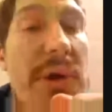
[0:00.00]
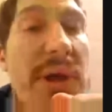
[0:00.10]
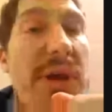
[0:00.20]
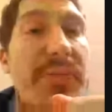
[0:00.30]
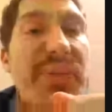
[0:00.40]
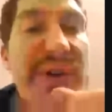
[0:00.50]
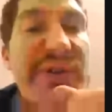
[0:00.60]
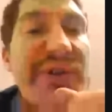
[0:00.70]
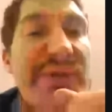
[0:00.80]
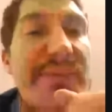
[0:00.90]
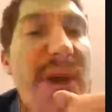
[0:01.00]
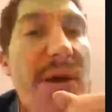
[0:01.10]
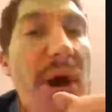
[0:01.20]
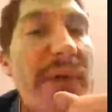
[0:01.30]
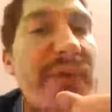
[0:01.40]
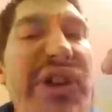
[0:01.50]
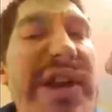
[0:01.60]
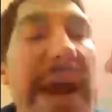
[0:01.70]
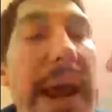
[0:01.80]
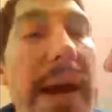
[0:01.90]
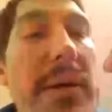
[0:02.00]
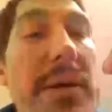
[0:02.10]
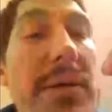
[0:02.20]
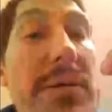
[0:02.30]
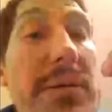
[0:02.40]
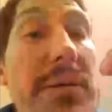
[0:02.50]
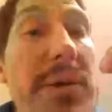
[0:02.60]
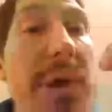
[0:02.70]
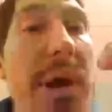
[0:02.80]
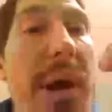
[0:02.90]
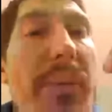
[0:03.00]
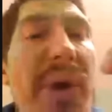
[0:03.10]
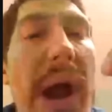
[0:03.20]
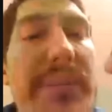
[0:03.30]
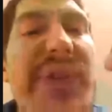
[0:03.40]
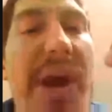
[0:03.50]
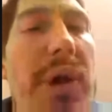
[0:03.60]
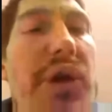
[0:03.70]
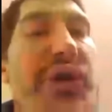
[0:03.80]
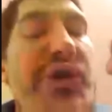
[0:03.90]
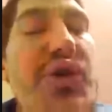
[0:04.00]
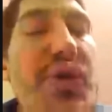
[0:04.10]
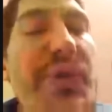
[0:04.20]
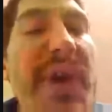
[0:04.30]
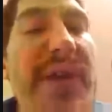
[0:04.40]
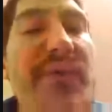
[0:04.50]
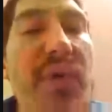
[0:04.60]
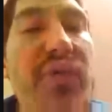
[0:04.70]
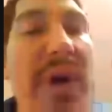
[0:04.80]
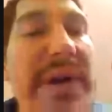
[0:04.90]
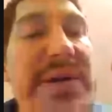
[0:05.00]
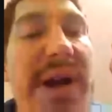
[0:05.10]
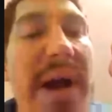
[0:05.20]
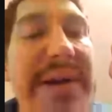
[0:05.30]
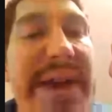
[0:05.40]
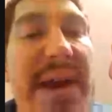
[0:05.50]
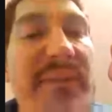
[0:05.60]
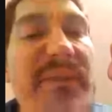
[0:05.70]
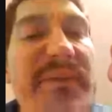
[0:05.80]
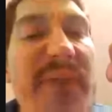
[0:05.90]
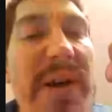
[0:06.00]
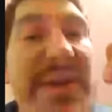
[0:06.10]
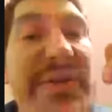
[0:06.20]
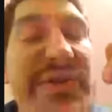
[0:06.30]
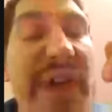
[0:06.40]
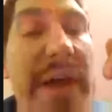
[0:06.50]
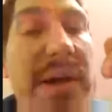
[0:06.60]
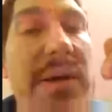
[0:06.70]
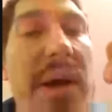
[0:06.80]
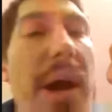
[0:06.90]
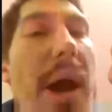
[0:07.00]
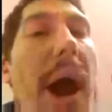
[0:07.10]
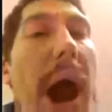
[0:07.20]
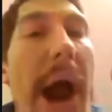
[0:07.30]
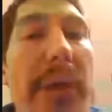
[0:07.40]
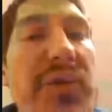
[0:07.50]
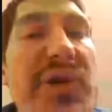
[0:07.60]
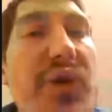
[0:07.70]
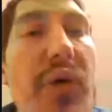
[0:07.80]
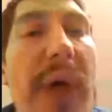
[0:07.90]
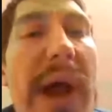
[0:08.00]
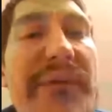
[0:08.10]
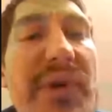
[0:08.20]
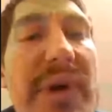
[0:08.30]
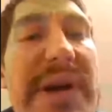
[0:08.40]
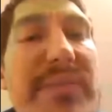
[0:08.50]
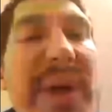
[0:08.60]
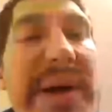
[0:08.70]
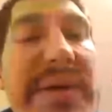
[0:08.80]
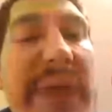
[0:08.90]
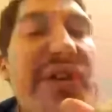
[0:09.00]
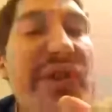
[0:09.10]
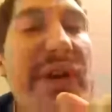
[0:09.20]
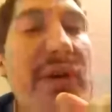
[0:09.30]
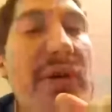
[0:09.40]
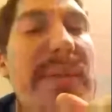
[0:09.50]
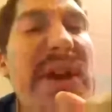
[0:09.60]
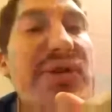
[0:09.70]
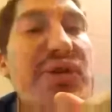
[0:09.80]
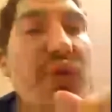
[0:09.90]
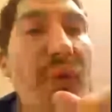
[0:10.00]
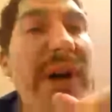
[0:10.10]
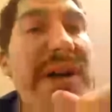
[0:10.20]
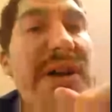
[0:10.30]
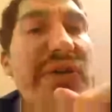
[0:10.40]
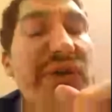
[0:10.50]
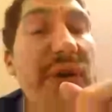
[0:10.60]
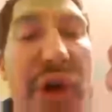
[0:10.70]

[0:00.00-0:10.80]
It pisses me off, but I'm telling you right now, do you think for one goddamn fucking second I would go after anybody that was in their mid 20s?